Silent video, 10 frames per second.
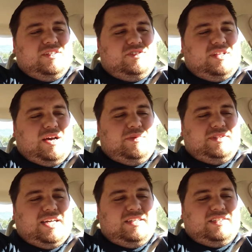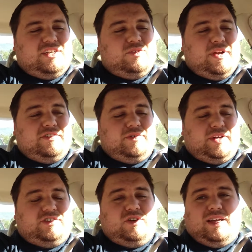So that's a good way of doing
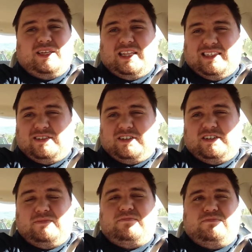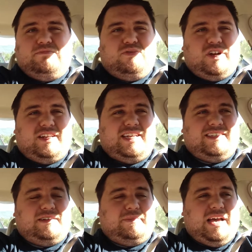it too. I think that's a pretty
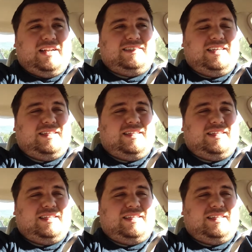decent balance.